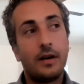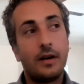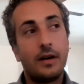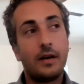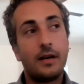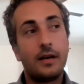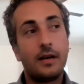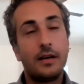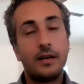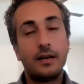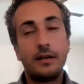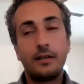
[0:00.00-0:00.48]

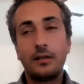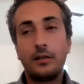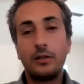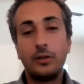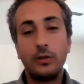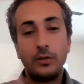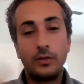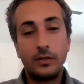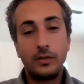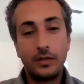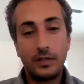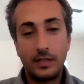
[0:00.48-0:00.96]
are
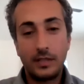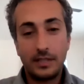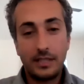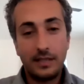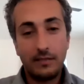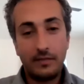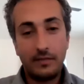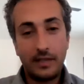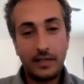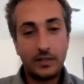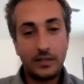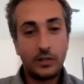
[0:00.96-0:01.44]
glued to the
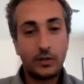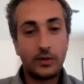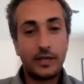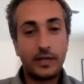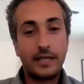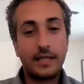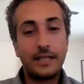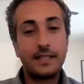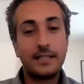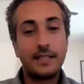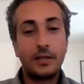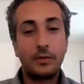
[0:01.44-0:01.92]
TV
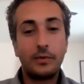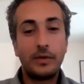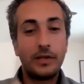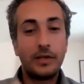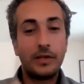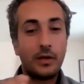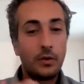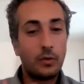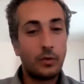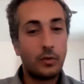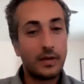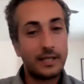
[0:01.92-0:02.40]
screens and we
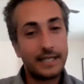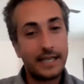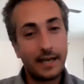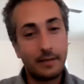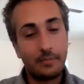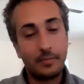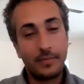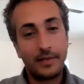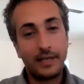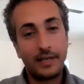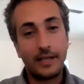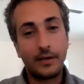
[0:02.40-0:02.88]
know what's
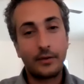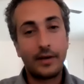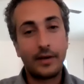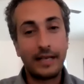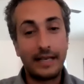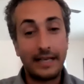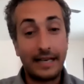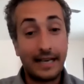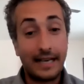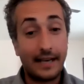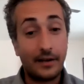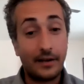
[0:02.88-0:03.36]
happening
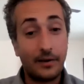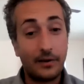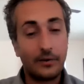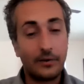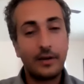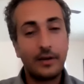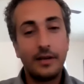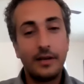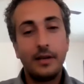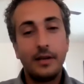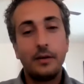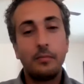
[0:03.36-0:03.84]
right
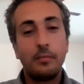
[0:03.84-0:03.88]
now.